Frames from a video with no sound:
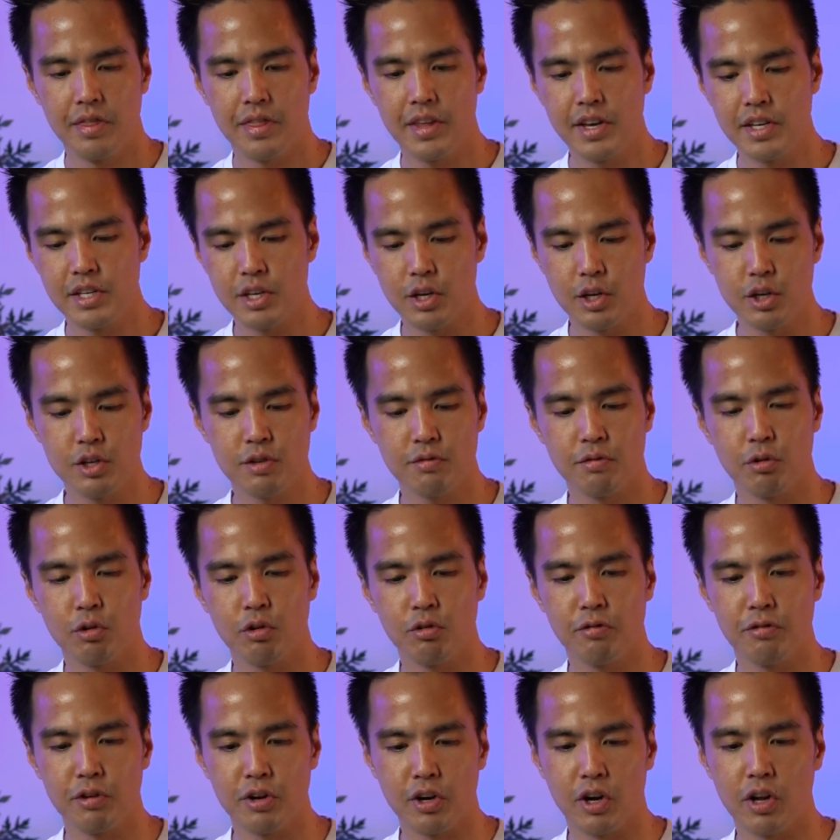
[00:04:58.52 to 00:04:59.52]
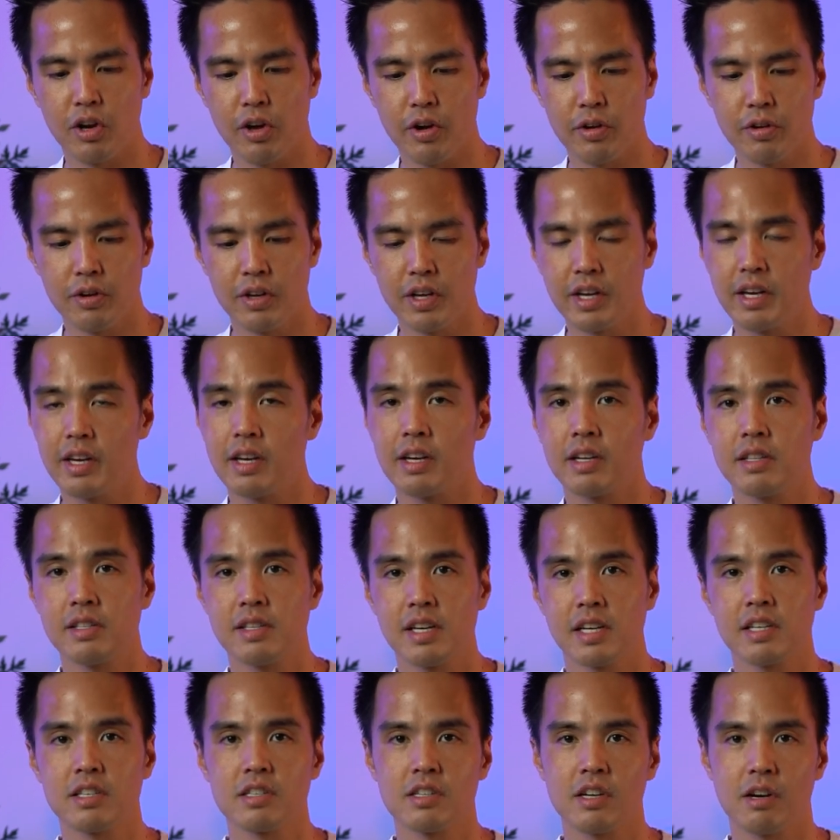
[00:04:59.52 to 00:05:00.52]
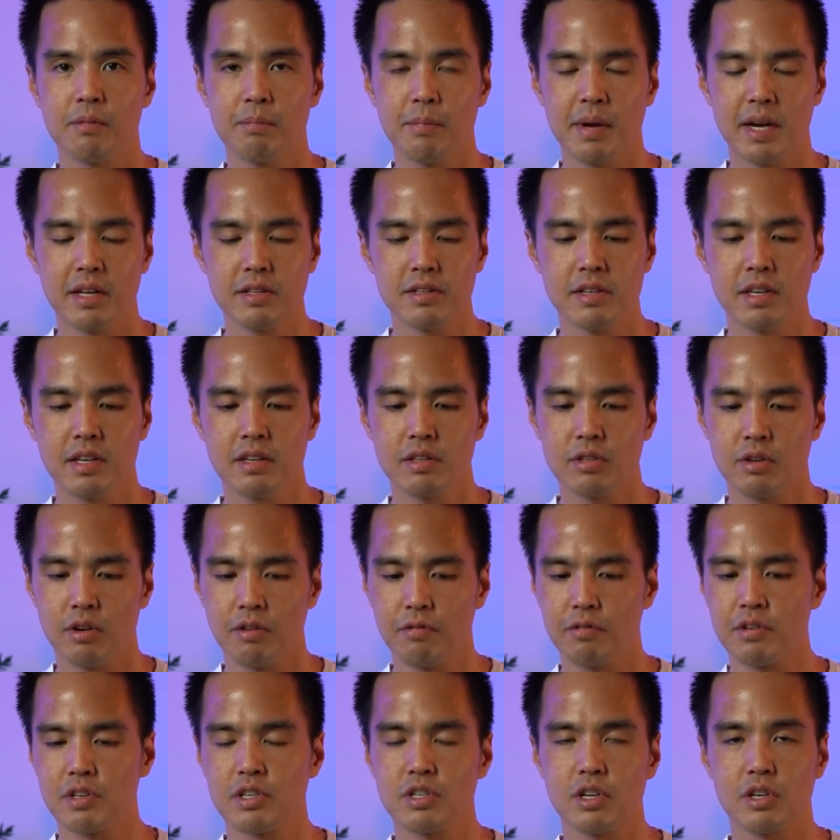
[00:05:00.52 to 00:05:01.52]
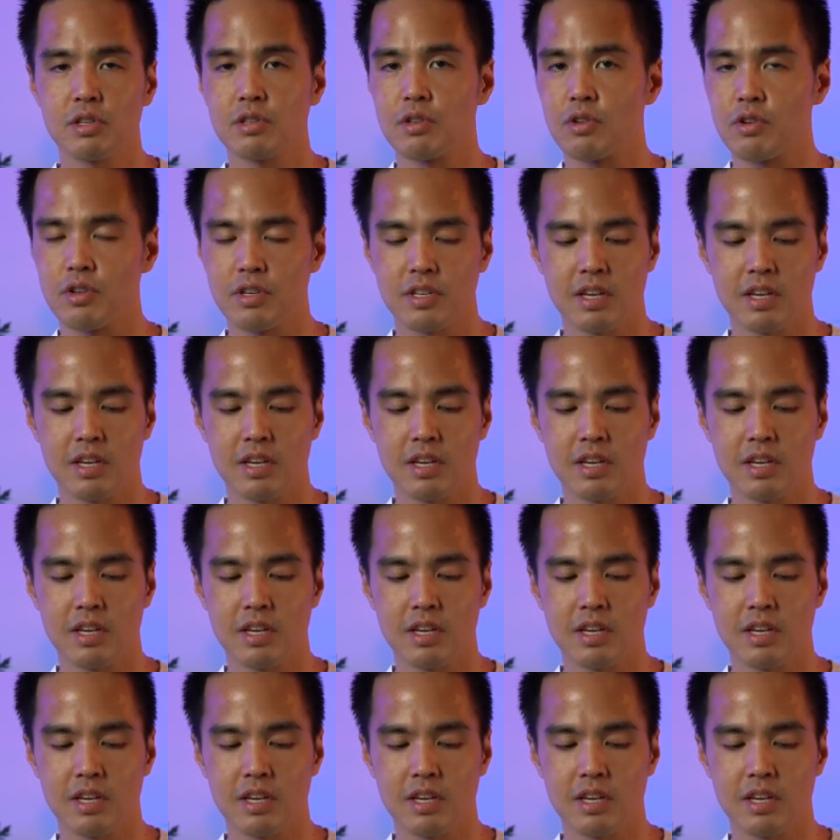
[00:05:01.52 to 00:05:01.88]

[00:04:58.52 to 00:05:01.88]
These are useful for not only desktop mounting, so if it's just on a